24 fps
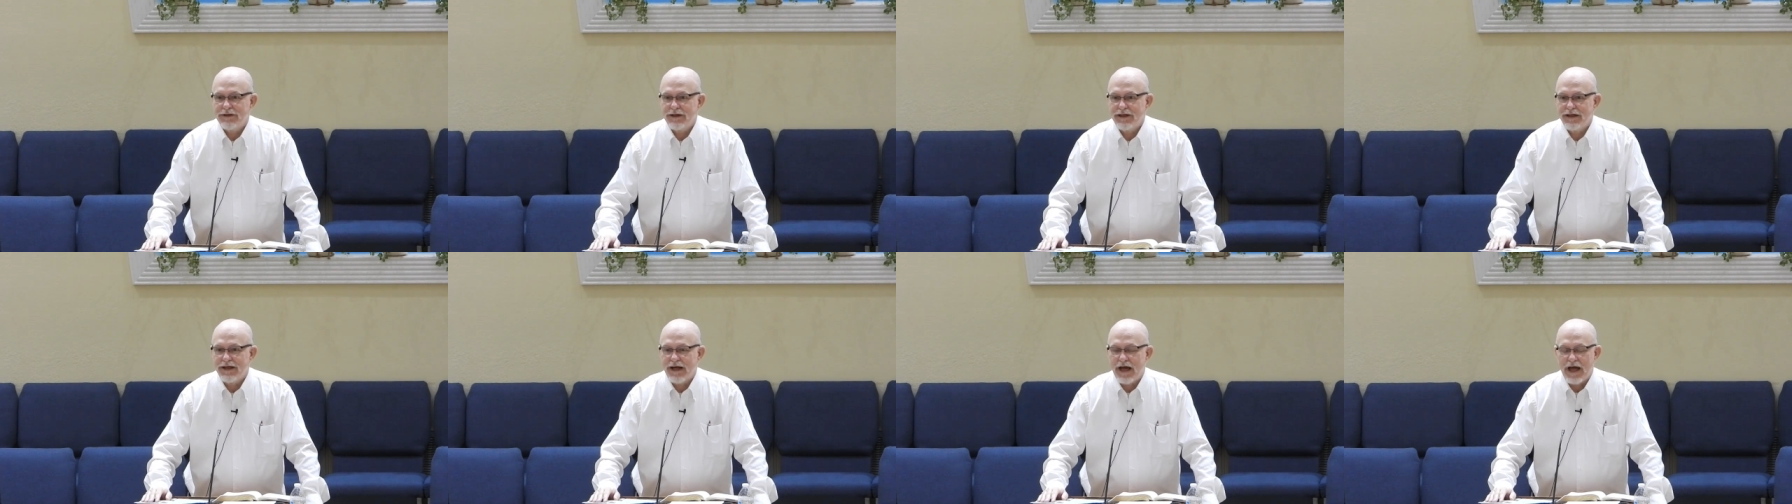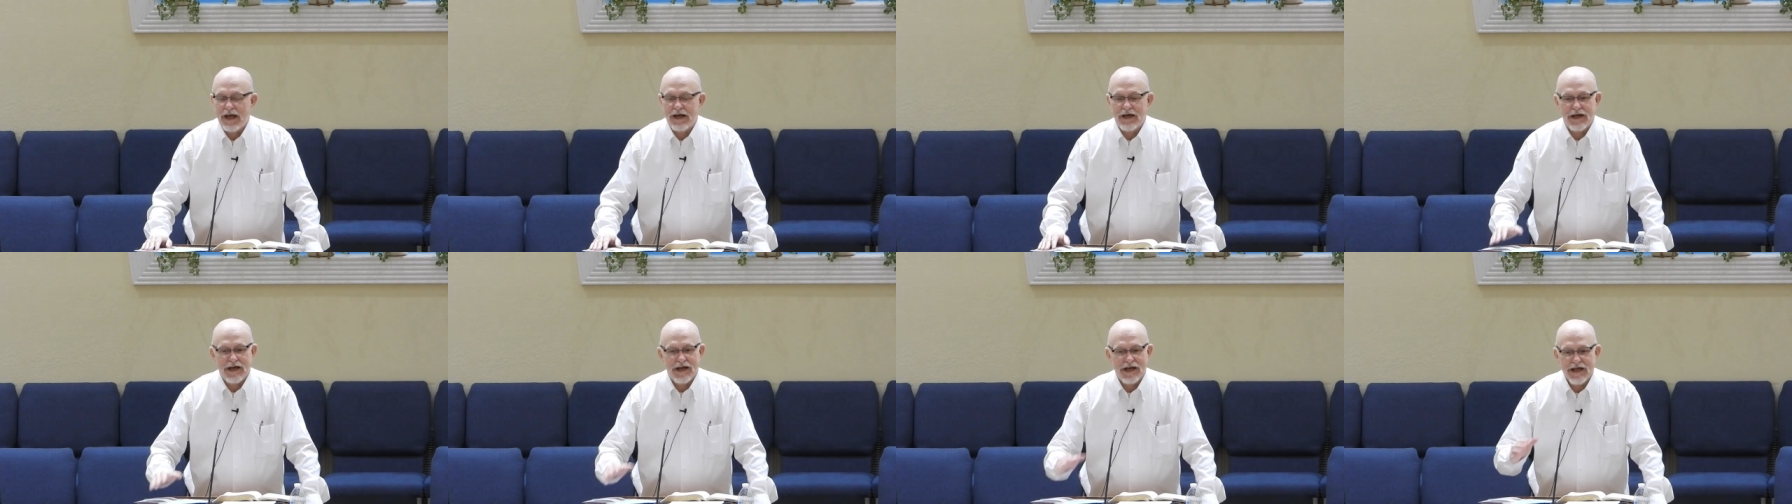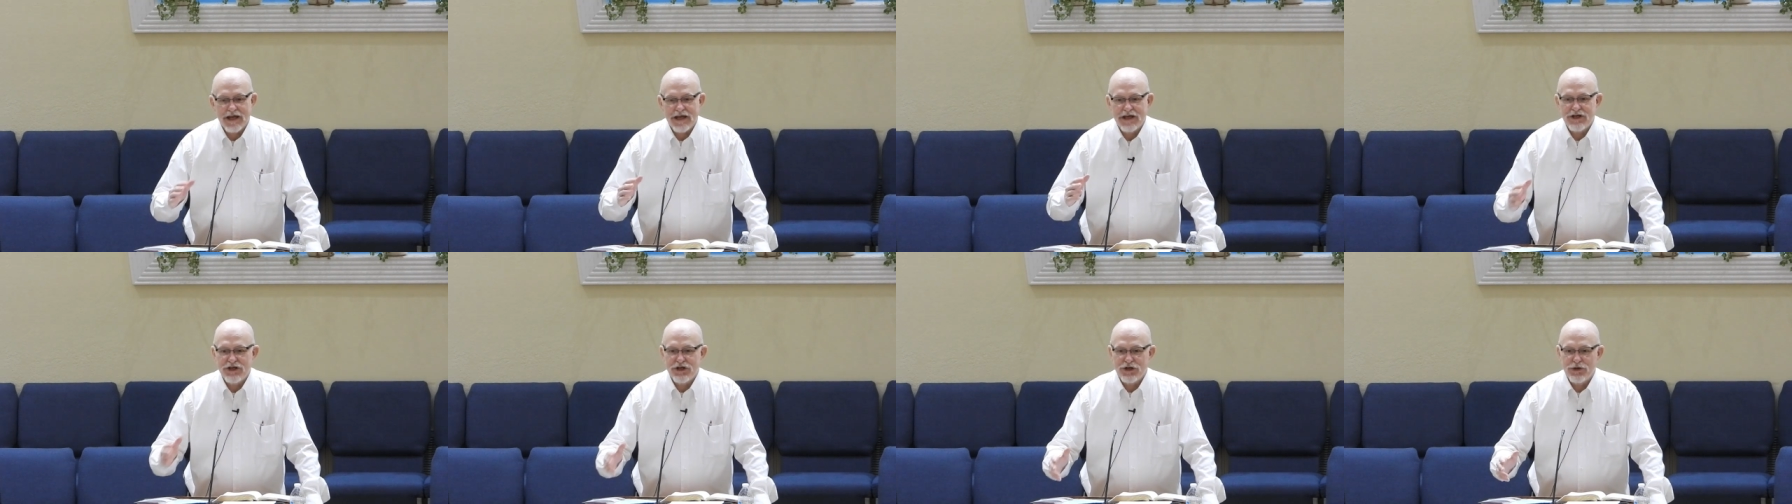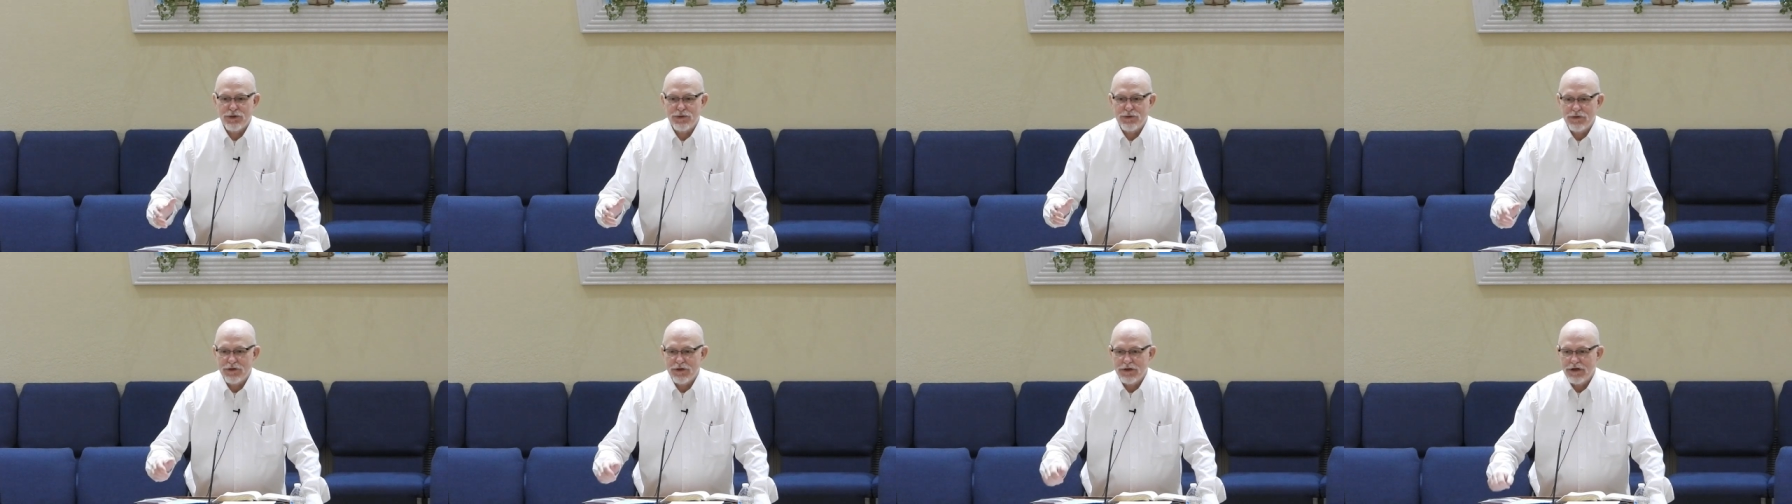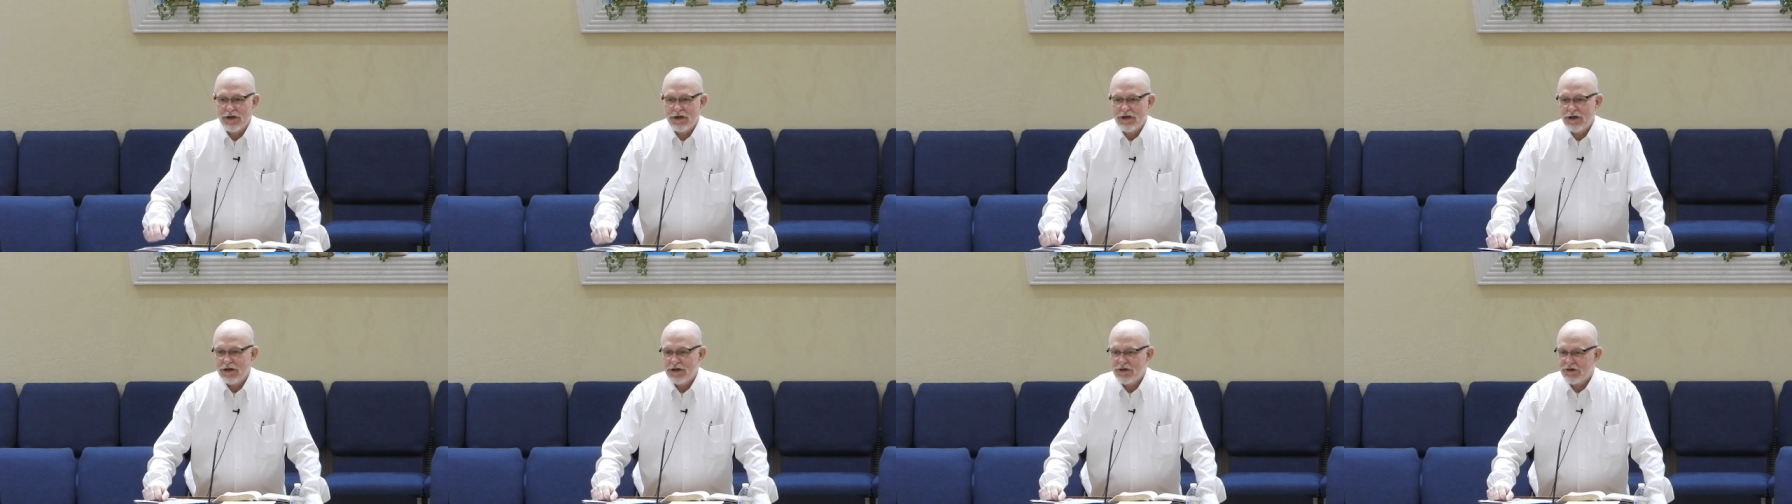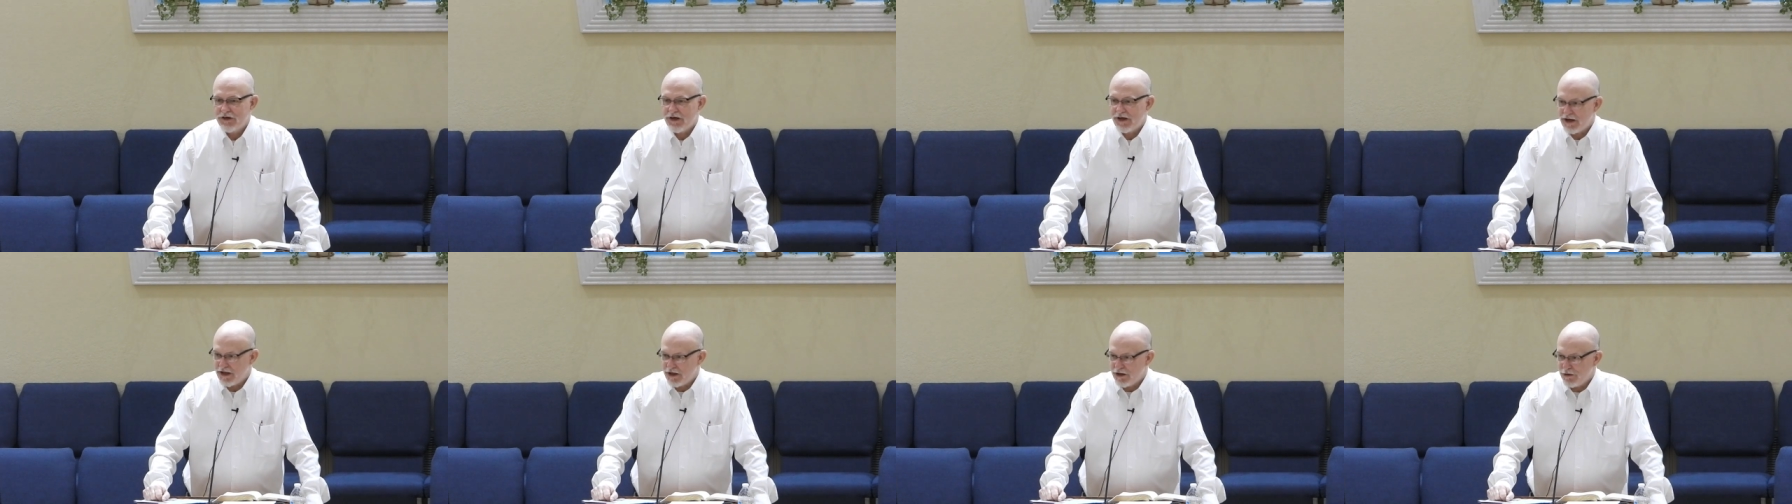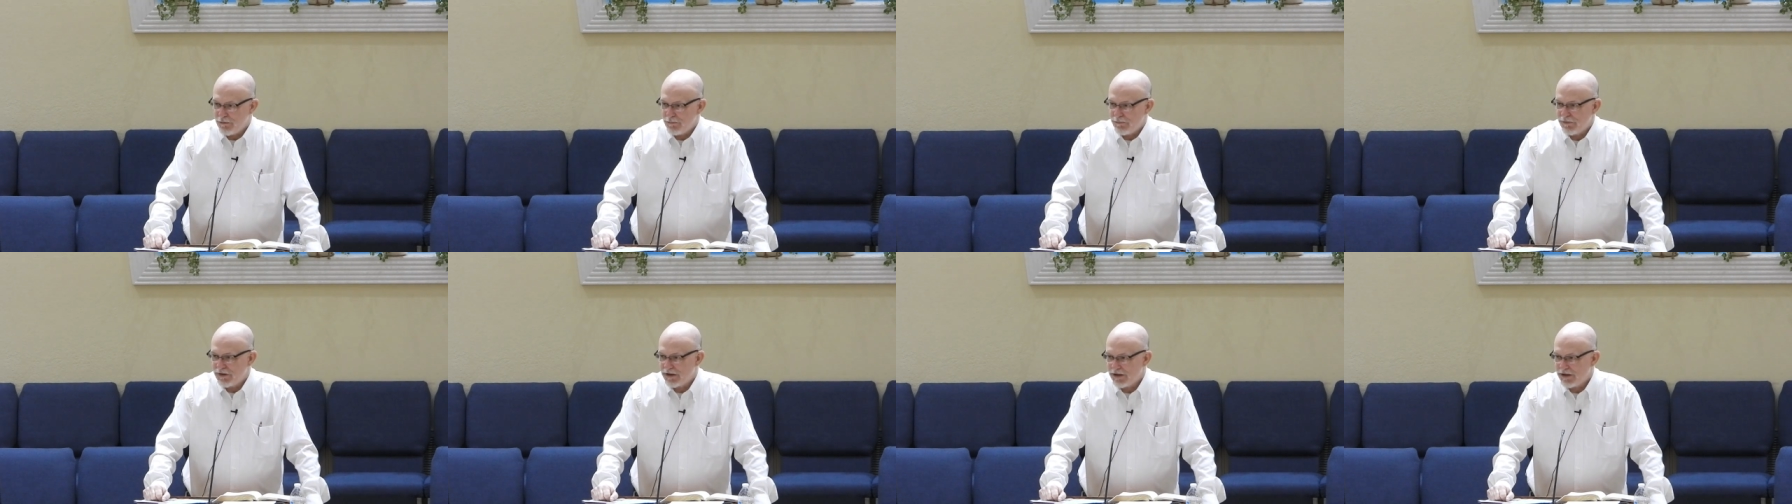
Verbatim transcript: and I need you to help